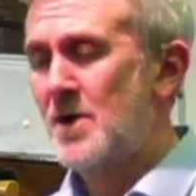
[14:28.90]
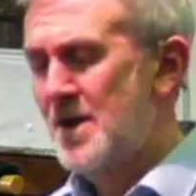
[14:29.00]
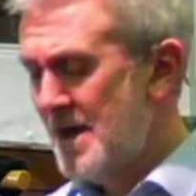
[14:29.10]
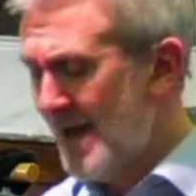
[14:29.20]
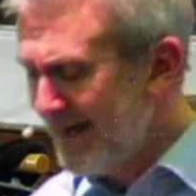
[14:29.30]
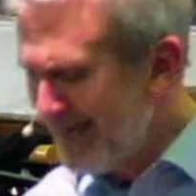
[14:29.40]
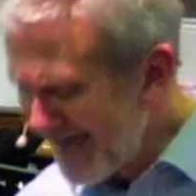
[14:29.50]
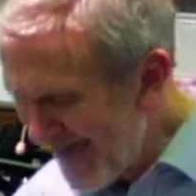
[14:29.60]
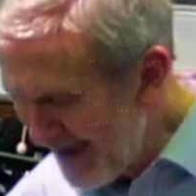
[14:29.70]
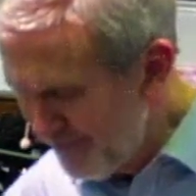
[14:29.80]
and
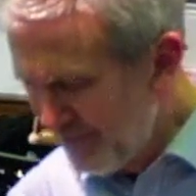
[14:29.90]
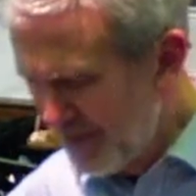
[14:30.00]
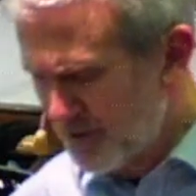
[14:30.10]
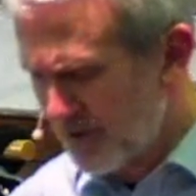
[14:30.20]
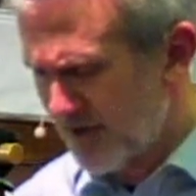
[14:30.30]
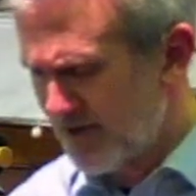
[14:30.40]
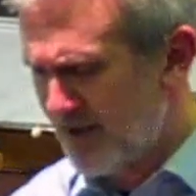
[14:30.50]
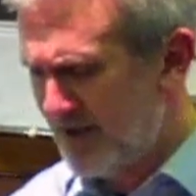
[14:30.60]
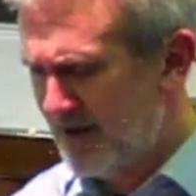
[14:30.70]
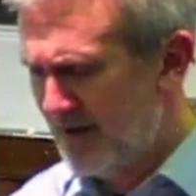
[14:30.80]
can be
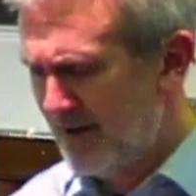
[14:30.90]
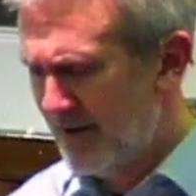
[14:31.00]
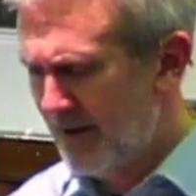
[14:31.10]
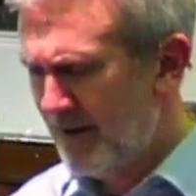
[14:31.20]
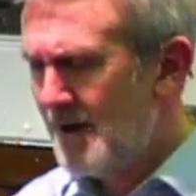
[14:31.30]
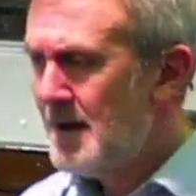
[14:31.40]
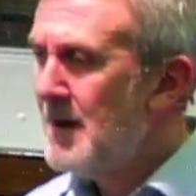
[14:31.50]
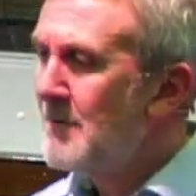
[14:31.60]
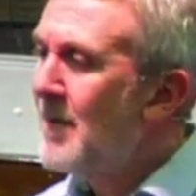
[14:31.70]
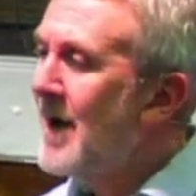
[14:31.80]
trusted.
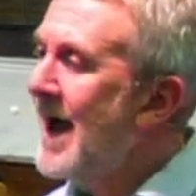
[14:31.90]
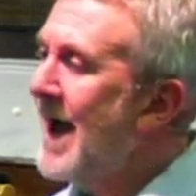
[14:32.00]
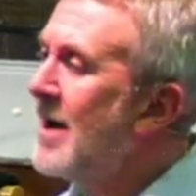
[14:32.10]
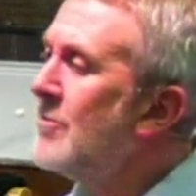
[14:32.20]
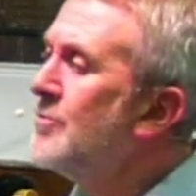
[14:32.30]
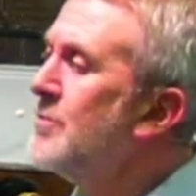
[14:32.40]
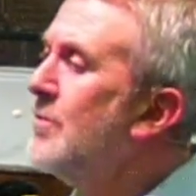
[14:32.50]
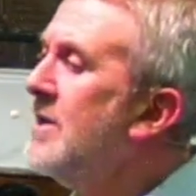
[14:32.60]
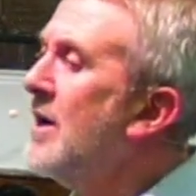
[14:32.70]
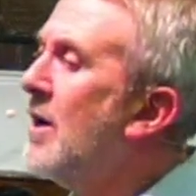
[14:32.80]
But how do
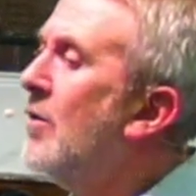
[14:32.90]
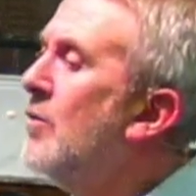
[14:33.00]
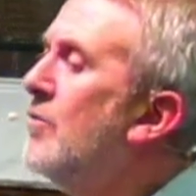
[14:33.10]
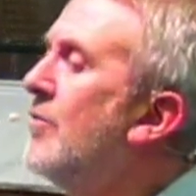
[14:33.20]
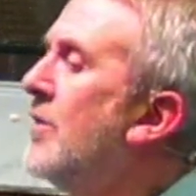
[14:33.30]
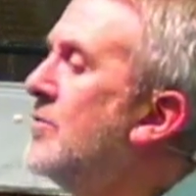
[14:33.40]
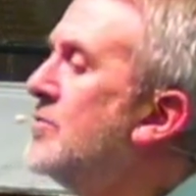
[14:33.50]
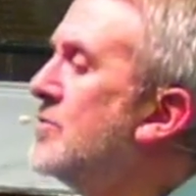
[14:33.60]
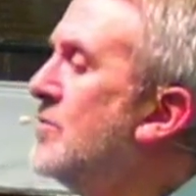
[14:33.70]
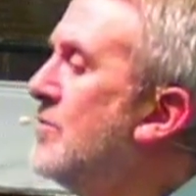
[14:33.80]
we hold those
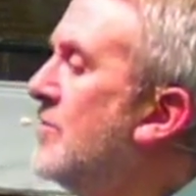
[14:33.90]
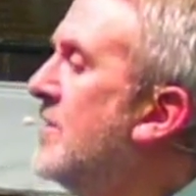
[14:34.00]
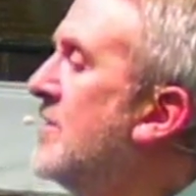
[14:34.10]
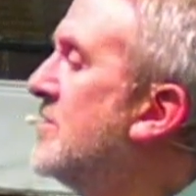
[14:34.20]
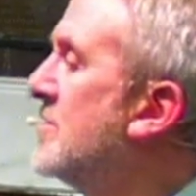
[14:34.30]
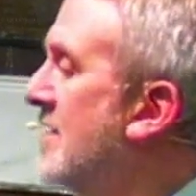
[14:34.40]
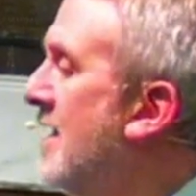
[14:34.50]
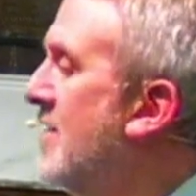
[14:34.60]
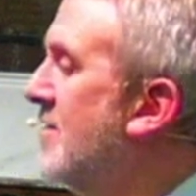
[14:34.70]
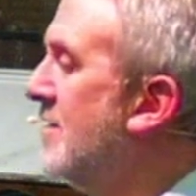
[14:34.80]
two things
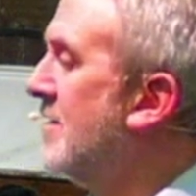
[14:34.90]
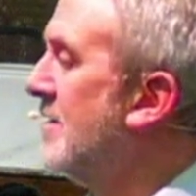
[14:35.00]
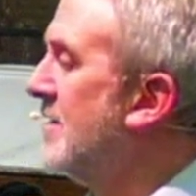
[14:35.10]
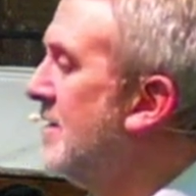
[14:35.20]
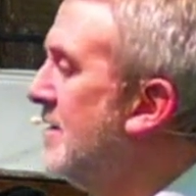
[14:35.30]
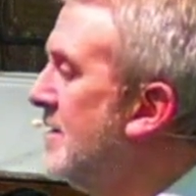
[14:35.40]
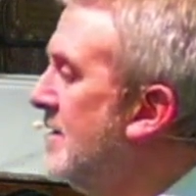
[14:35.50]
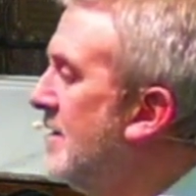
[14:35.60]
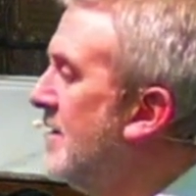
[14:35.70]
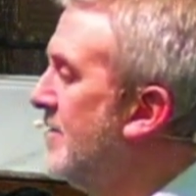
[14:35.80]
together
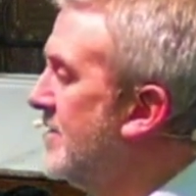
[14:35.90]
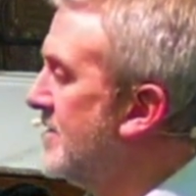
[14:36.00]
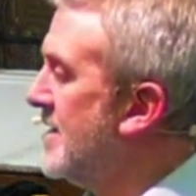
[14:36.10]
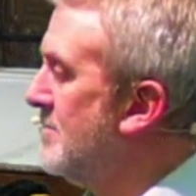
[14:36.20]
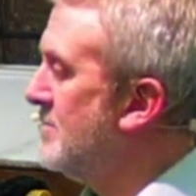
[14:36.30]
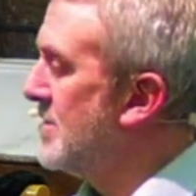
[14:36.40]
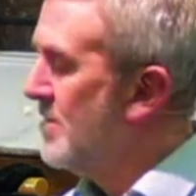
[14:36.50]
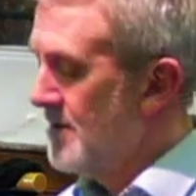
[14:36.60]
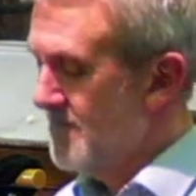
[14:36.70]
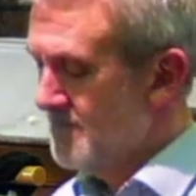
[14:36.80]
at the same time?